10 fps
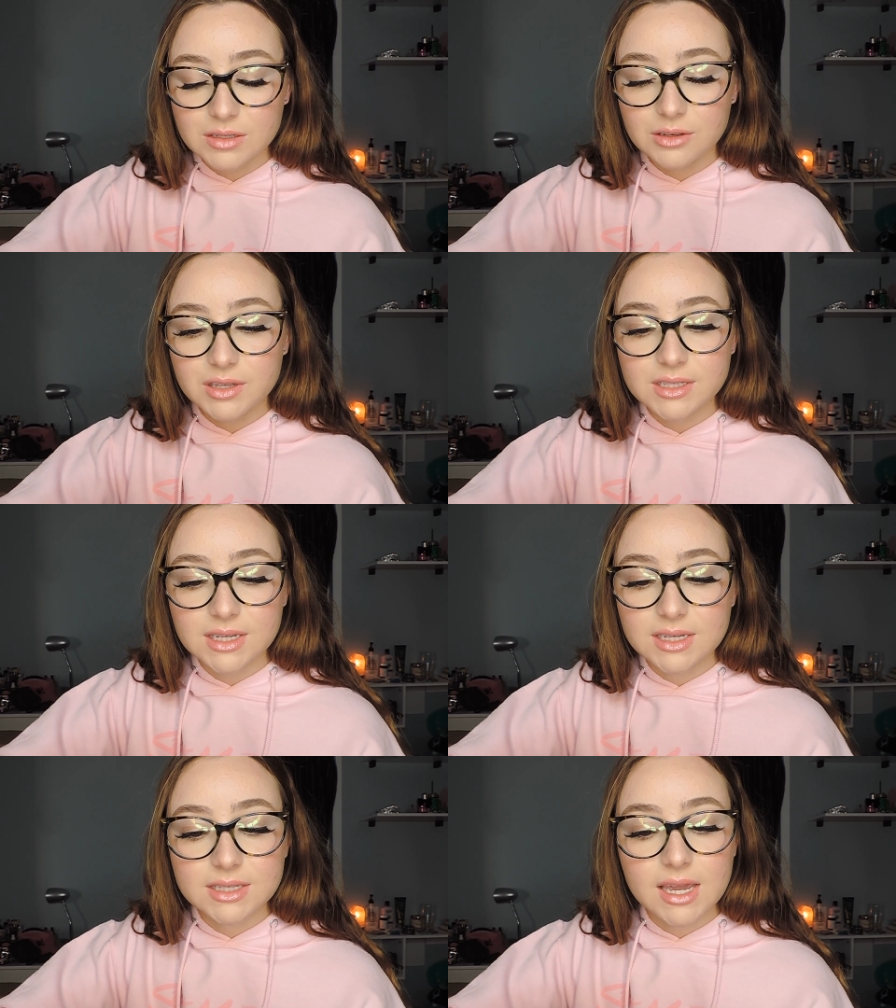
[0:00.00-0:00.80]
So this
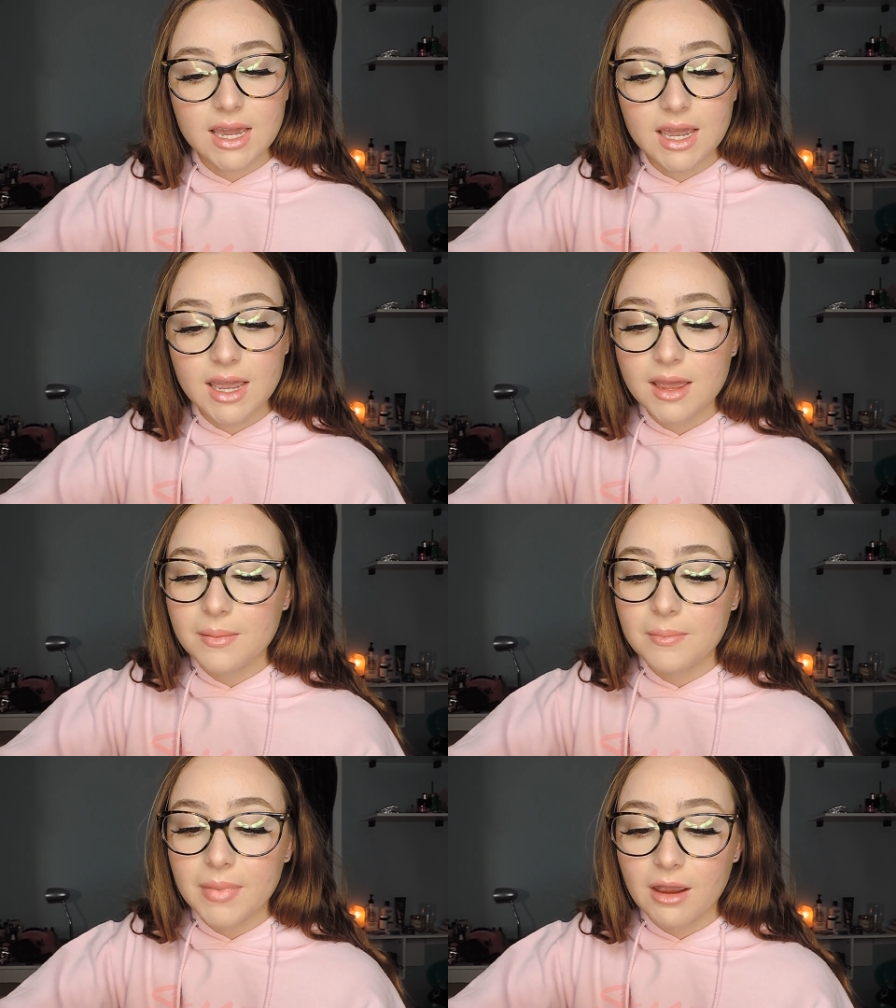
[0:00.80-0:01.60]
is
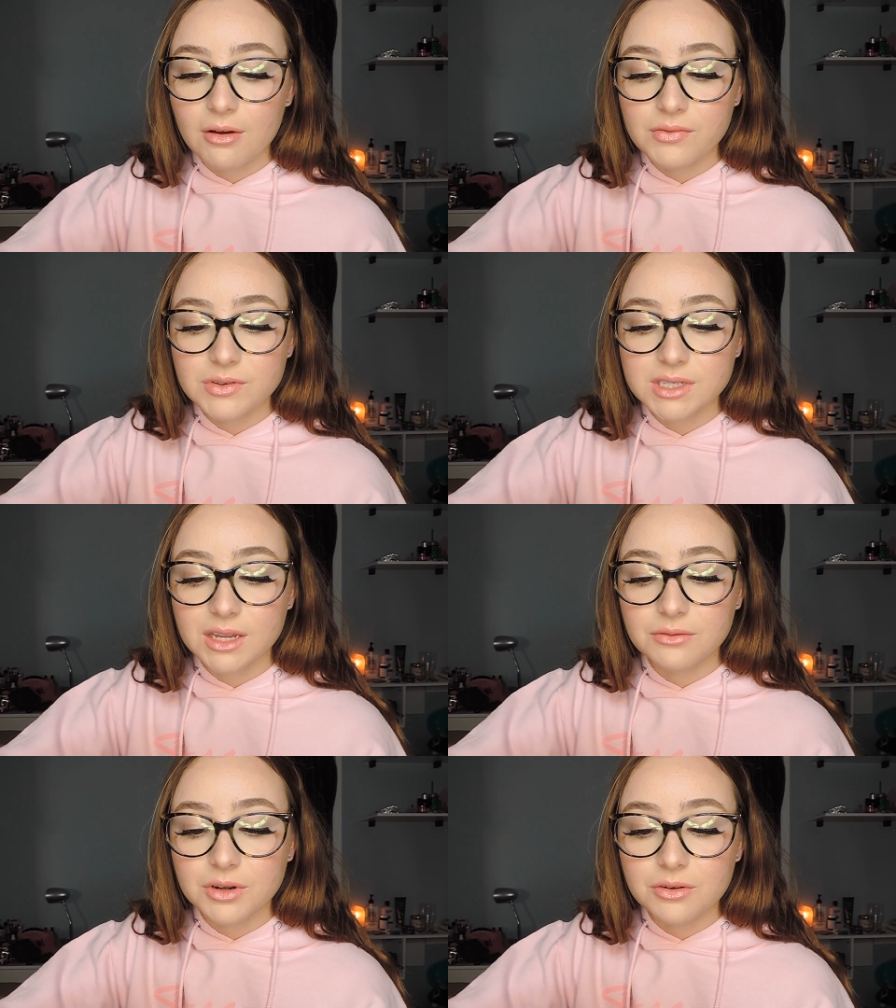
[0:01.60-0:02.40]
a powerful
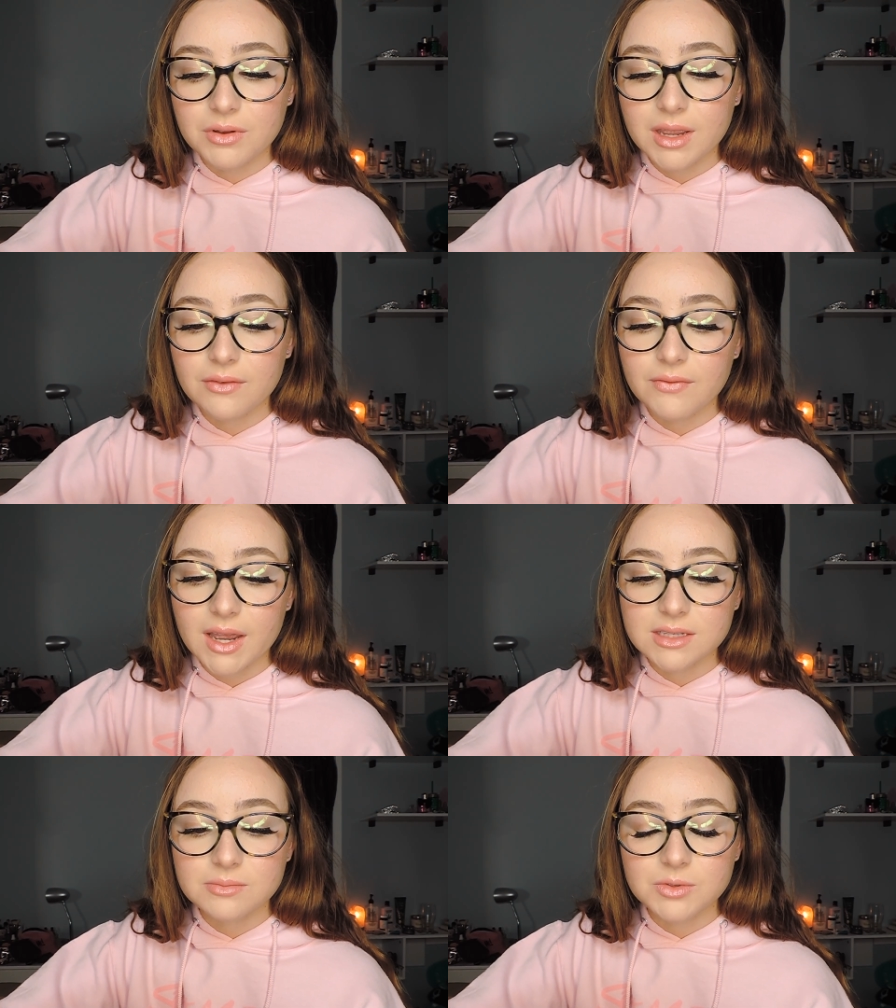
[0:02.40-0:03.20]
skin renewing,
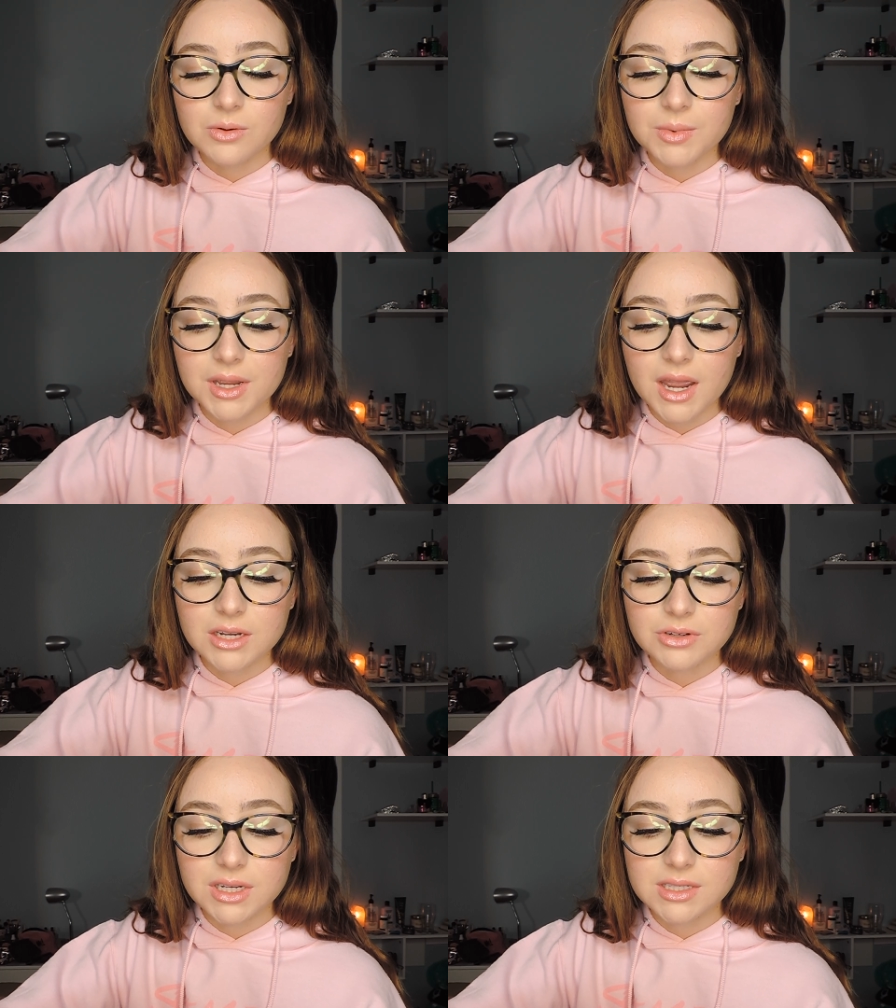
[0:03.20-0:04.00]
fast absorbing,
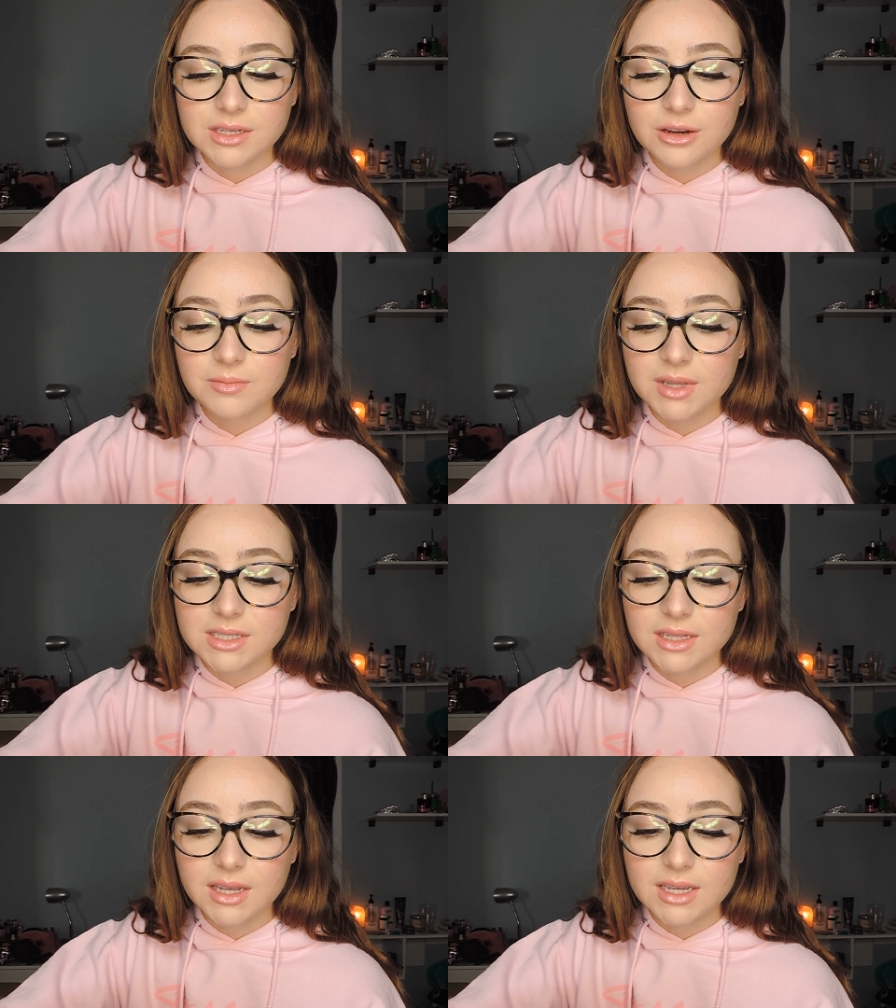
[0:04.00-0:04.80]
hydrating serum
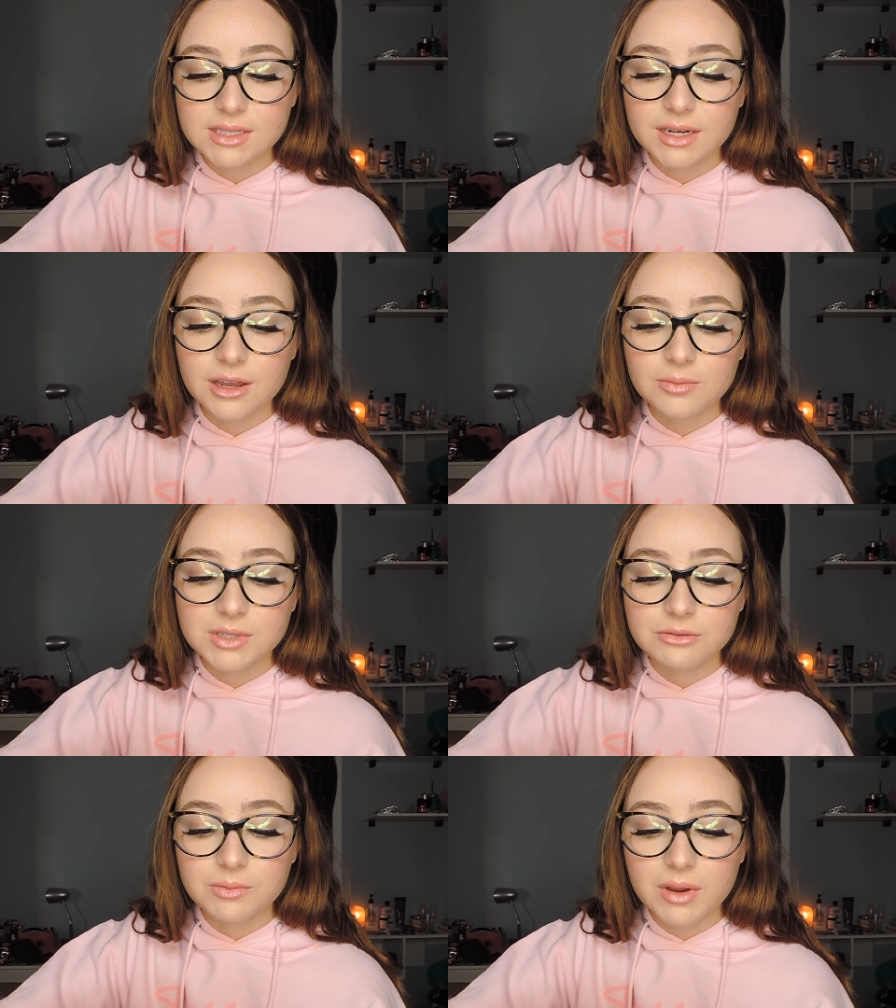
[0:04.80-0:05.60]
that delays and
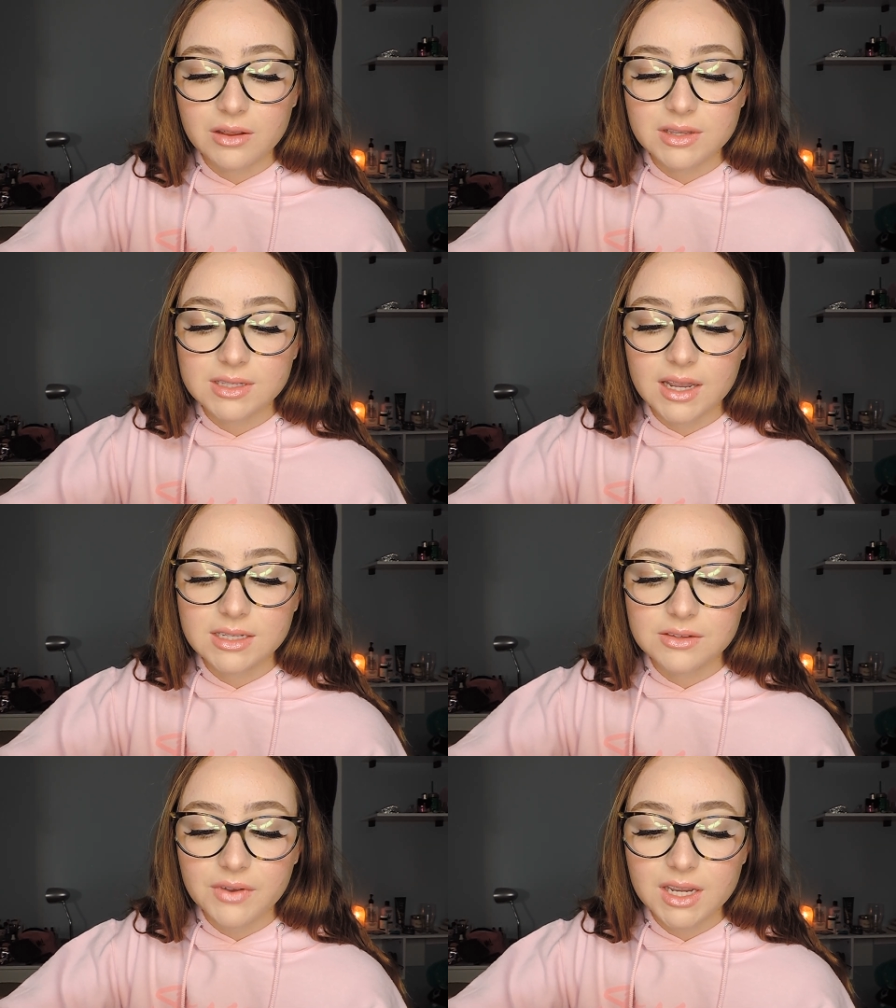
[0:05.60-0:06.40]
helps to repair the
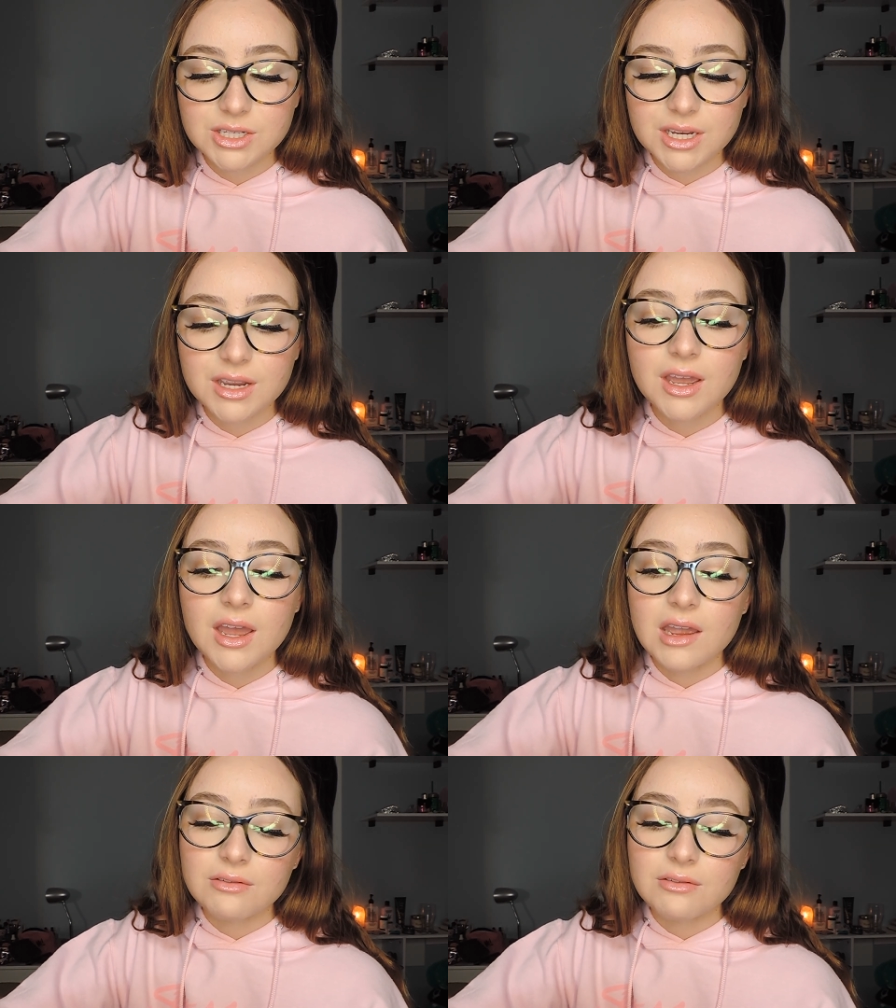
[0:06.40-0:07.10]
signs of aging,